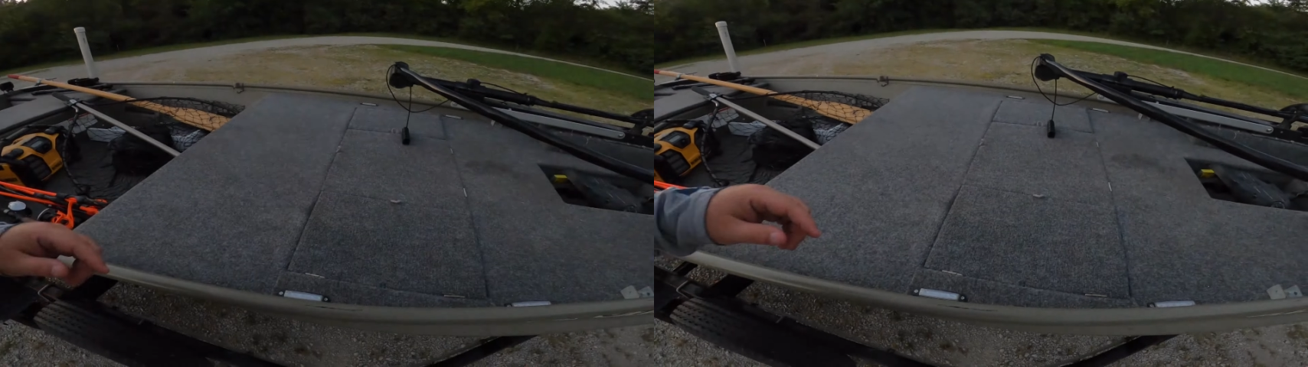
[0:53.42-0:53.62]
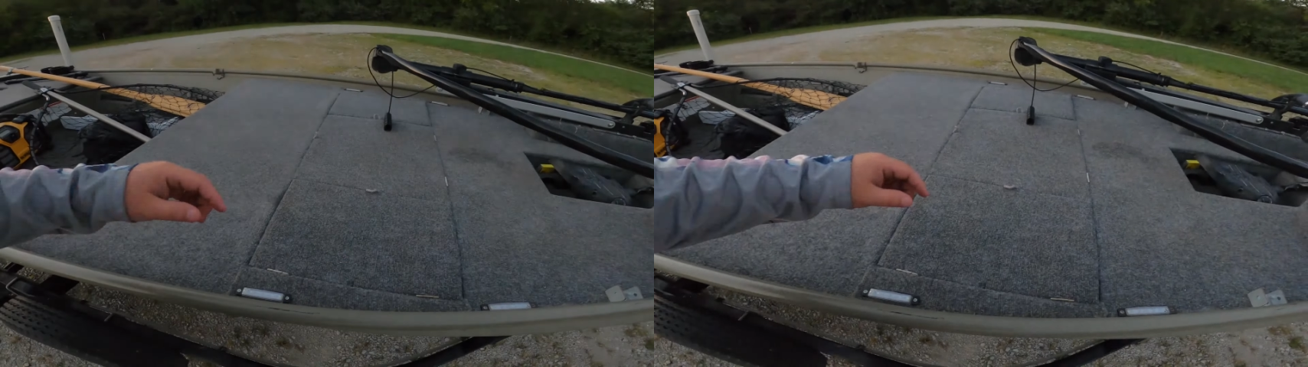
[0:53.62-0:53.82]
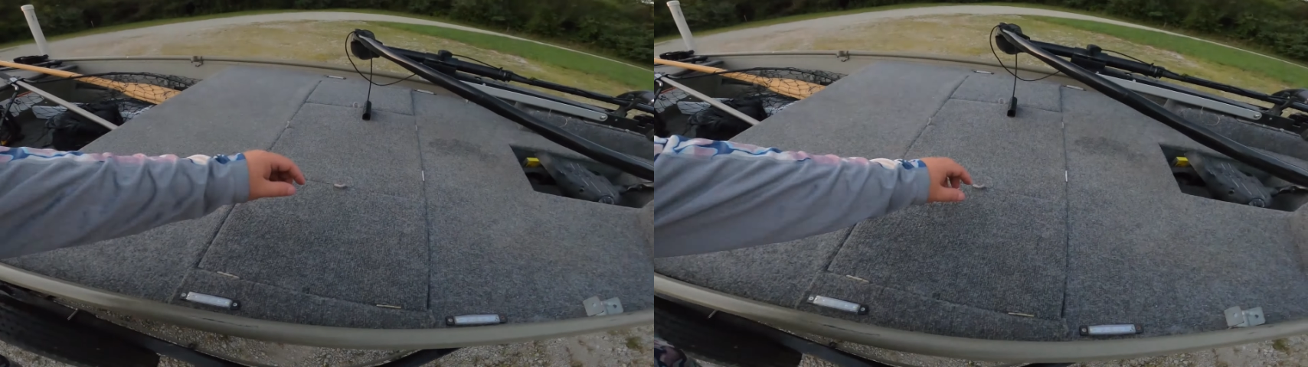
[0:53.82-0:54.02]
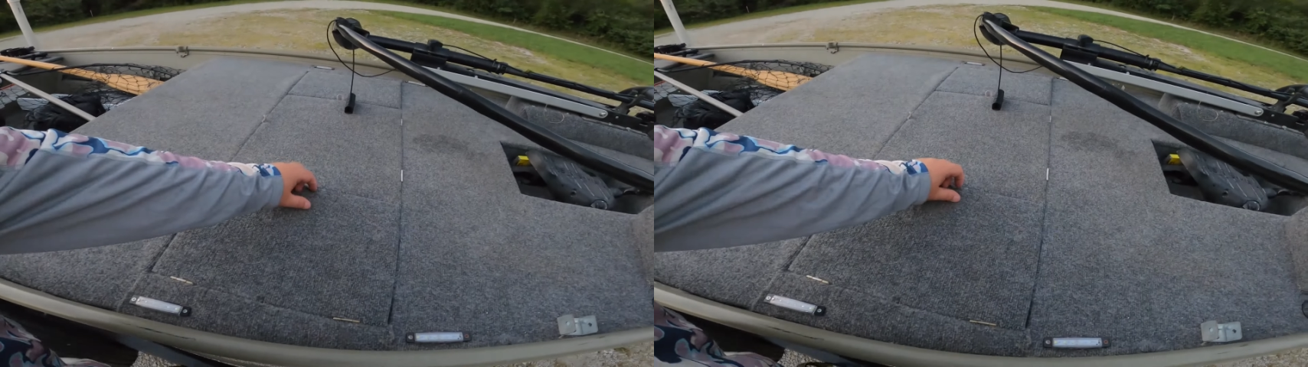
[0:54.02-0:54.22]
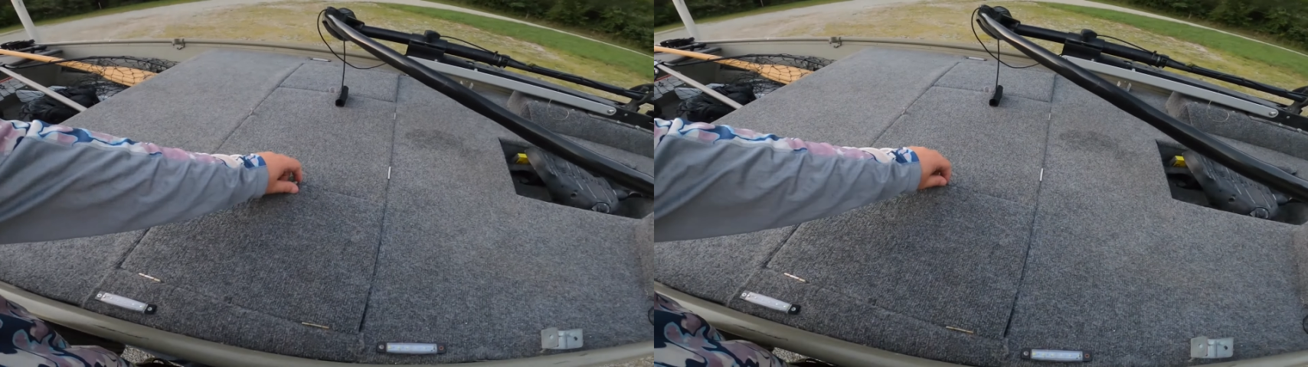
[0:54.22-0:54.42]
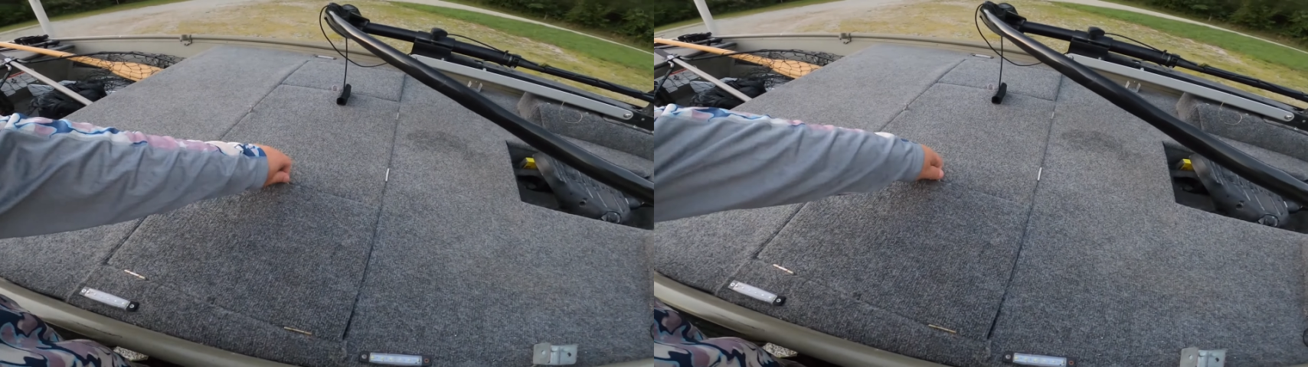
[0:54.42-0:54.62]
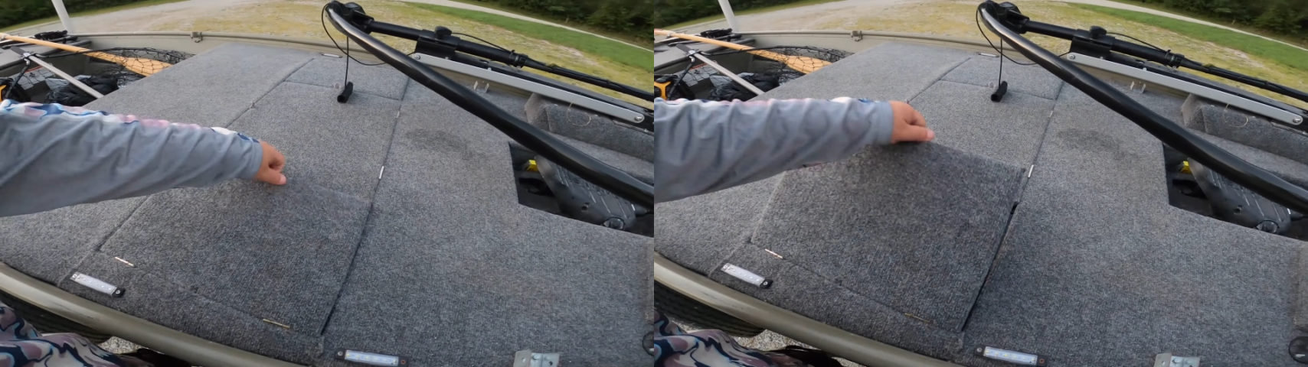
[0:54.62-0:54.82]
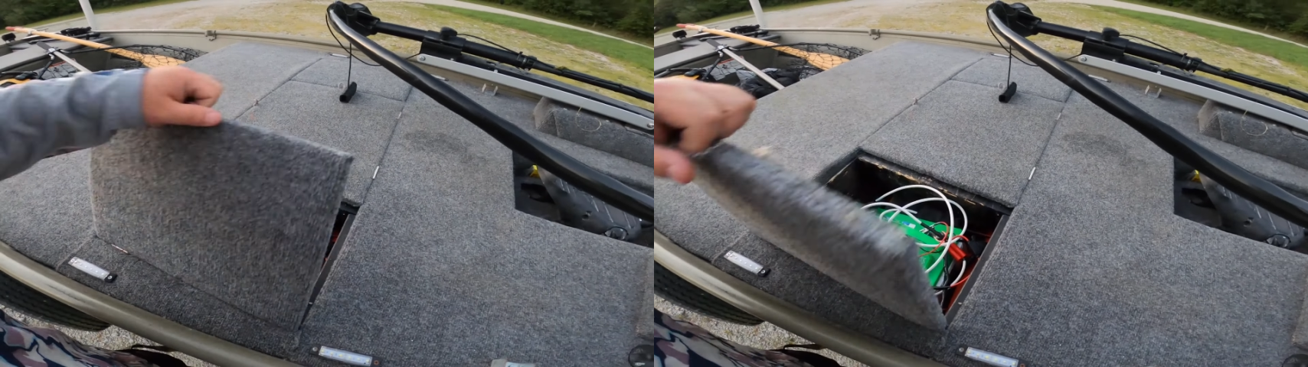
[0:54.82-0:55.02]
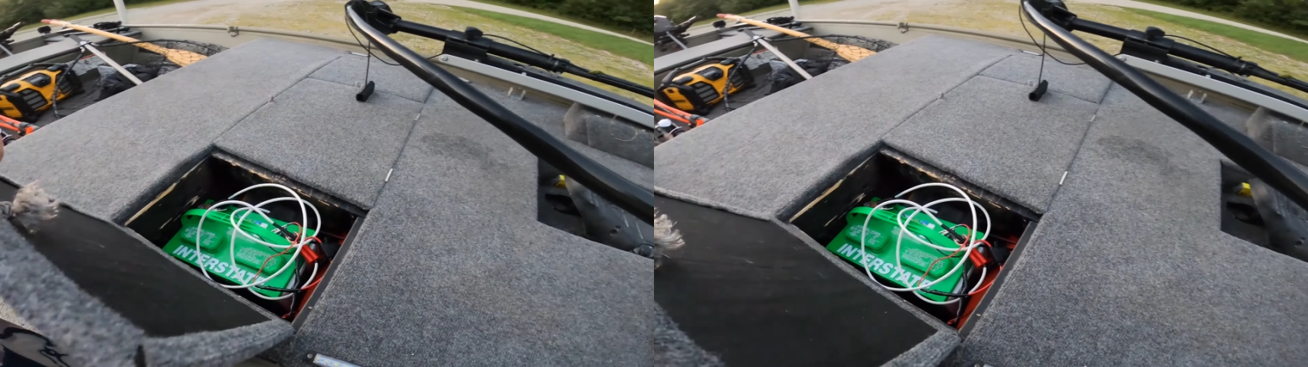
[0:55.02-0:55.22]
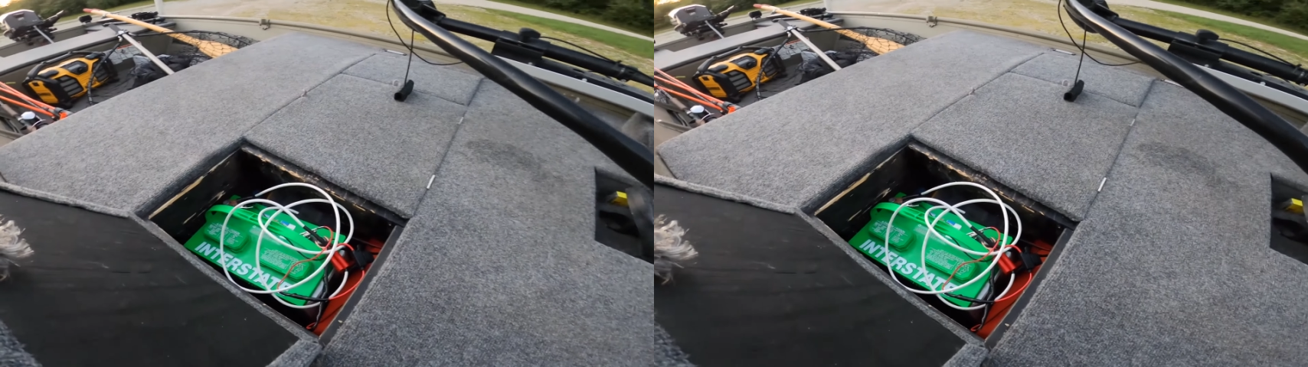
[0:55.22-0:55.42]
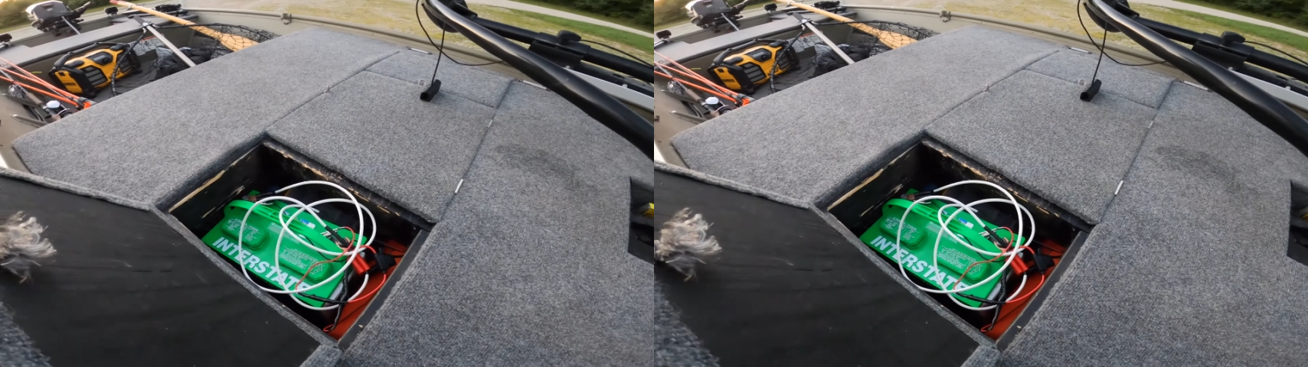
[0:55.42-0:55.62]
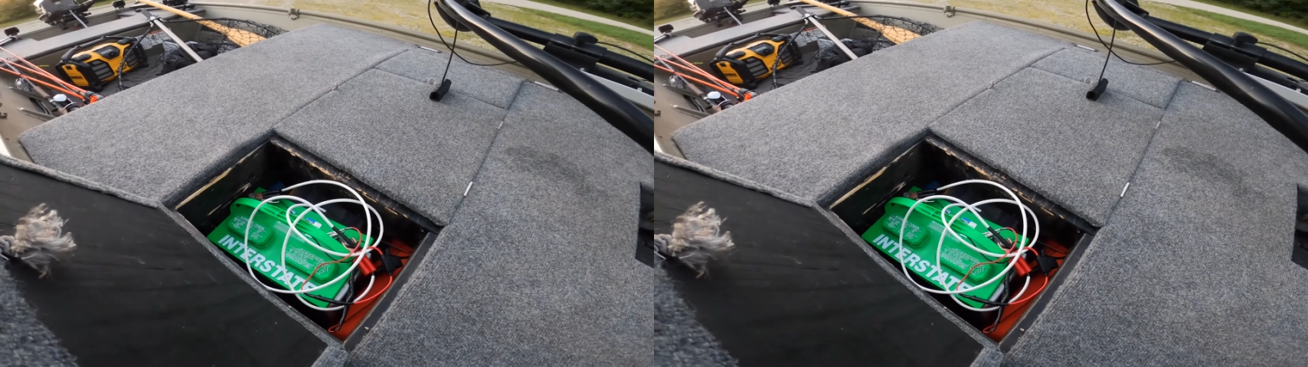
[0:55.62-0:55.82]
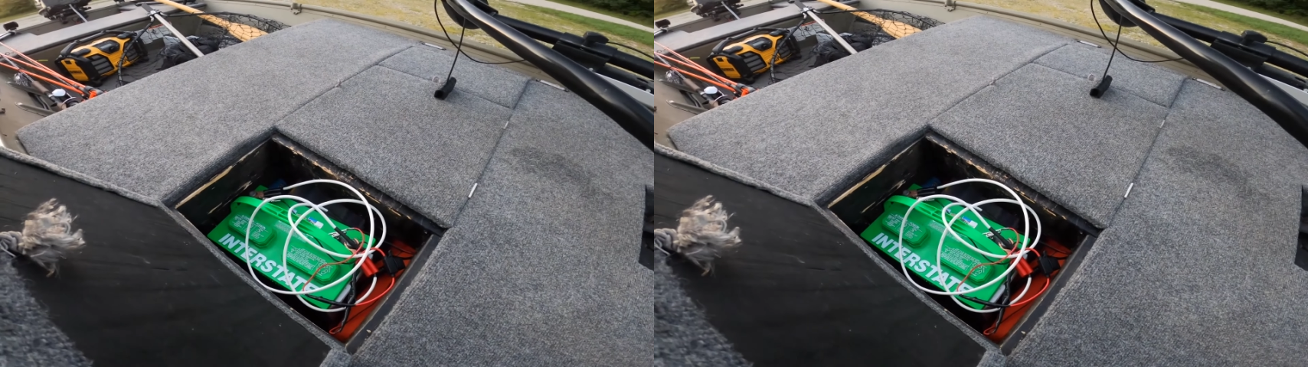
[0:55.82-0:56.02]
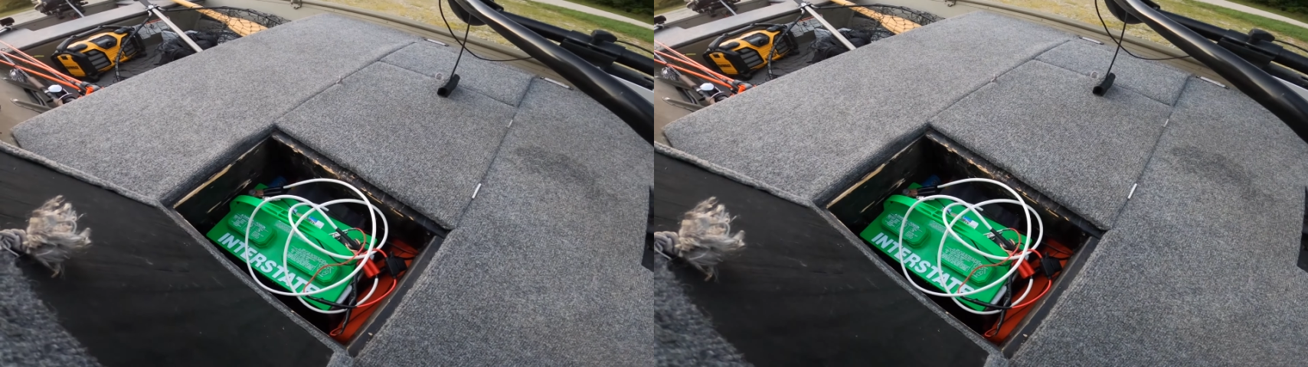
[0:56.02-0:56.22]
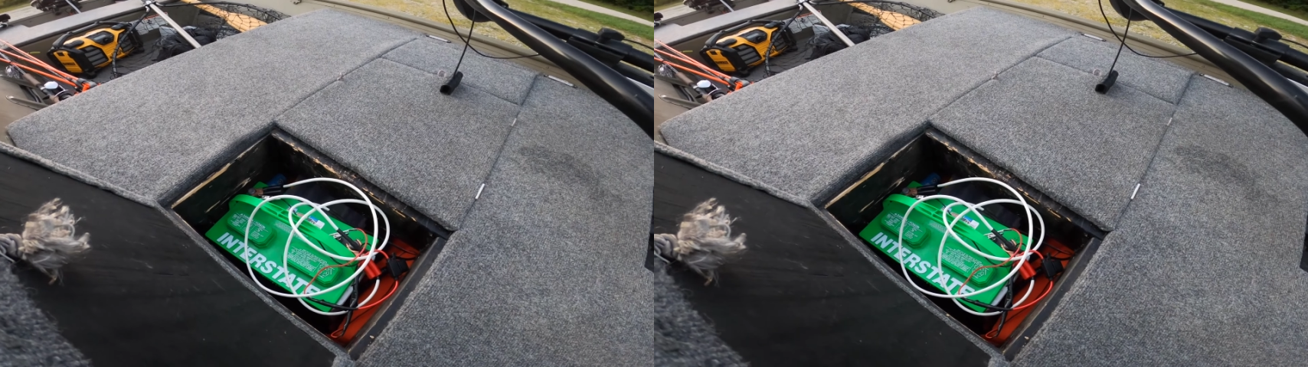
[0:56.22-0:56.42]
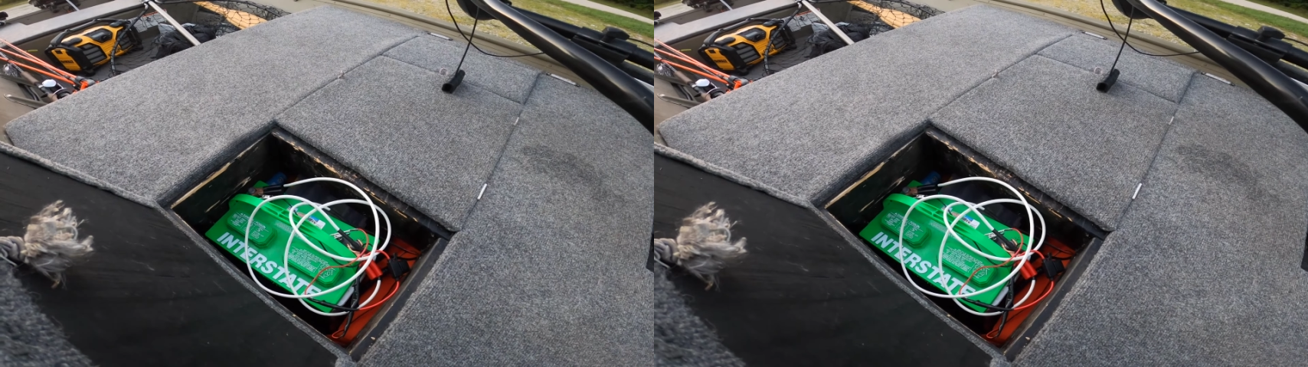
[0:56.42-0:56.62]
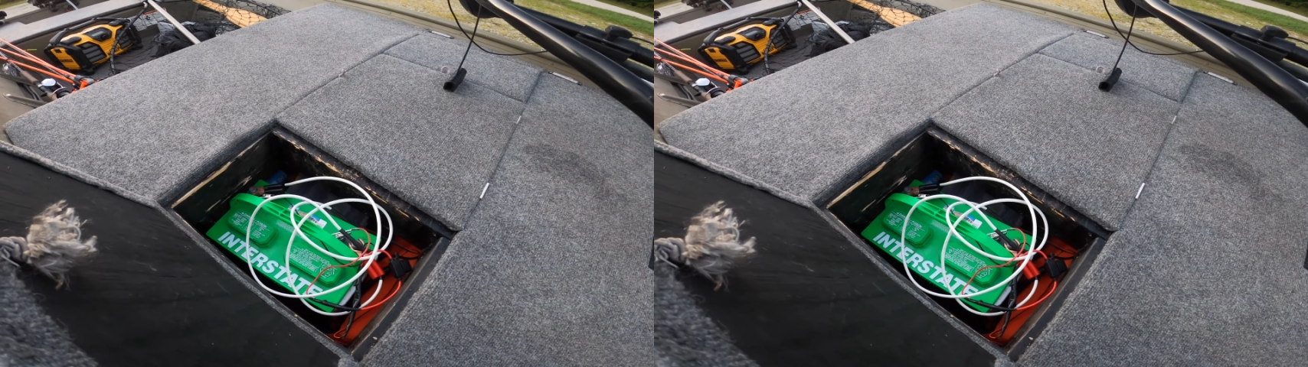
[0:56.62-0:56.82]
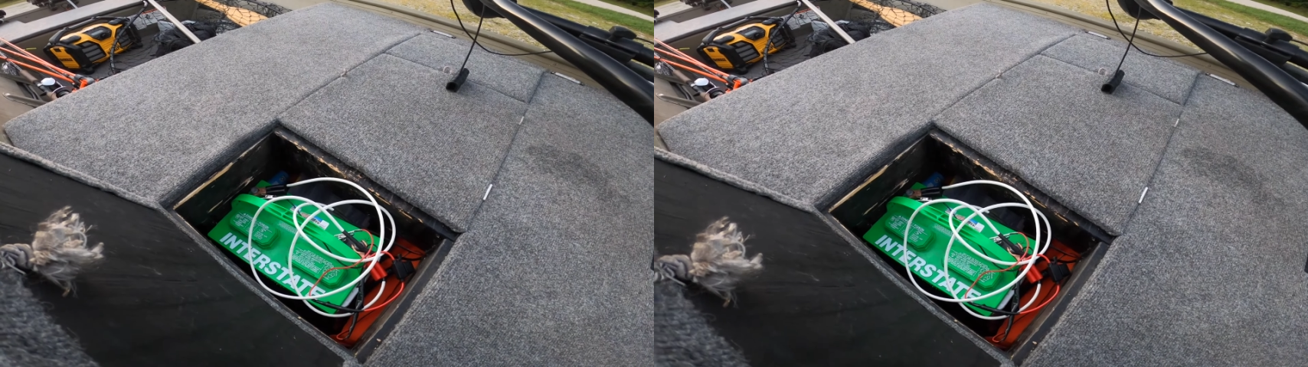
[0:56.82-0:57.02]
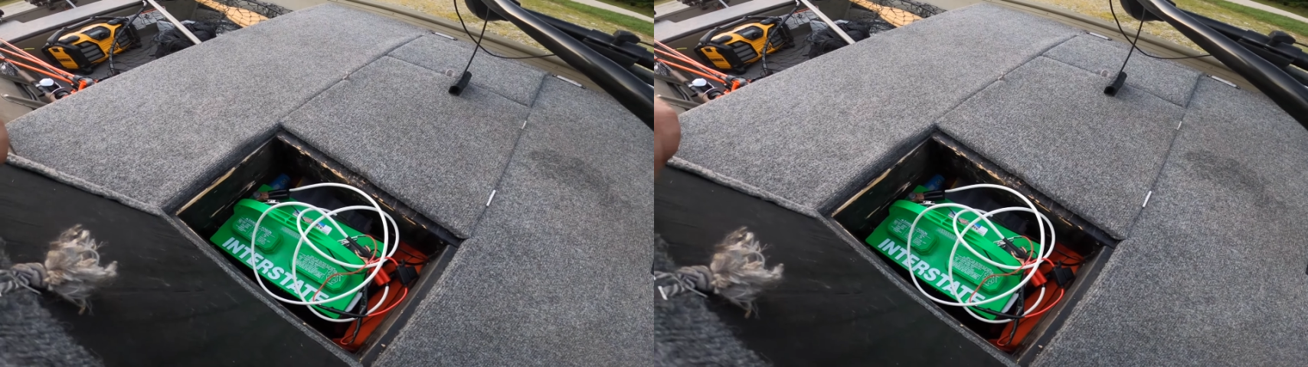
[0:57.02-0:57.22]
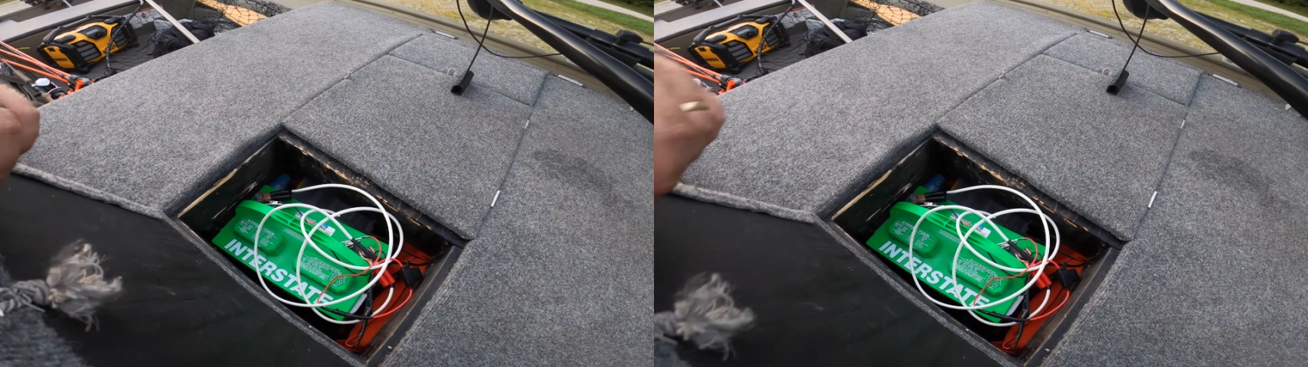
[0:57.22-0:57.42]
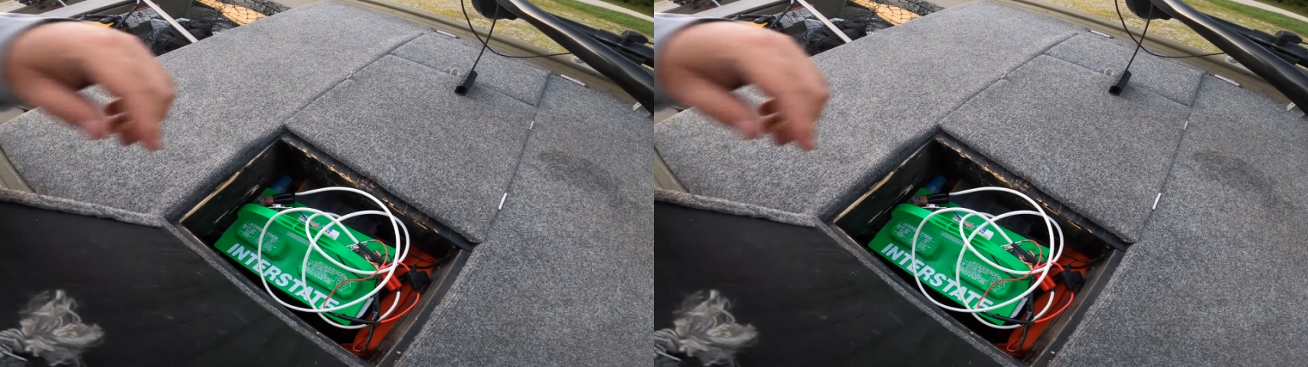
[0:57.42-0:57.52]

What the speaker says: (no speaker visible)